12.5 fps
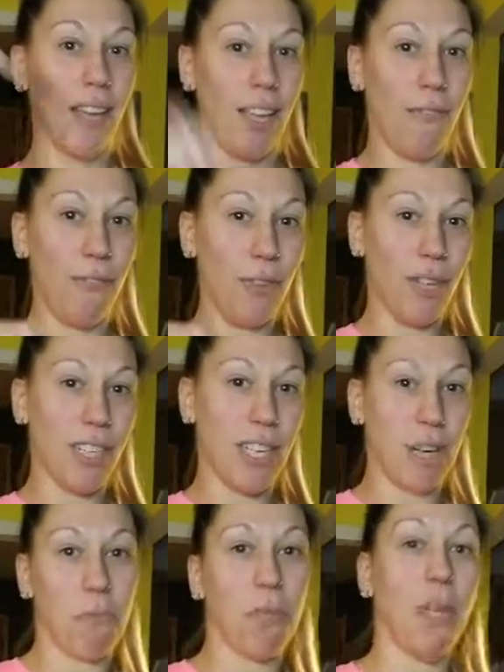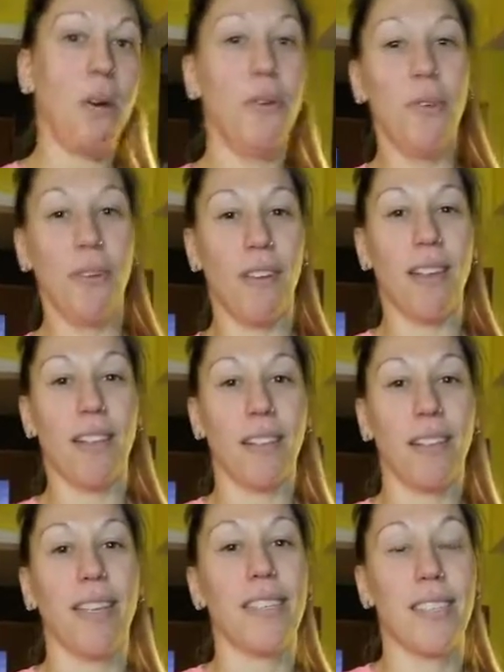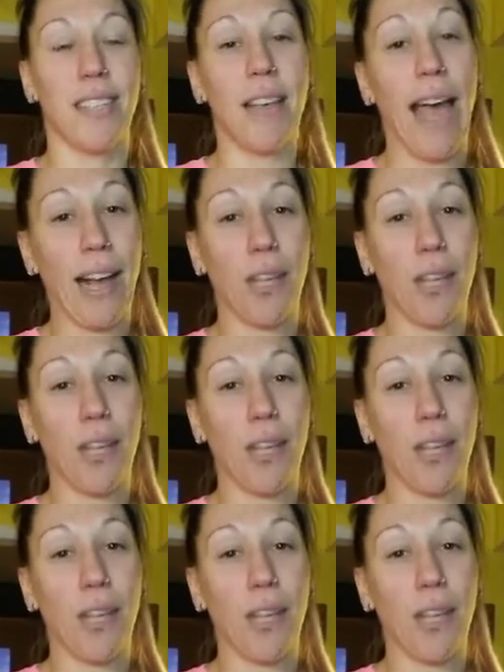If you look down below, you can get the links to the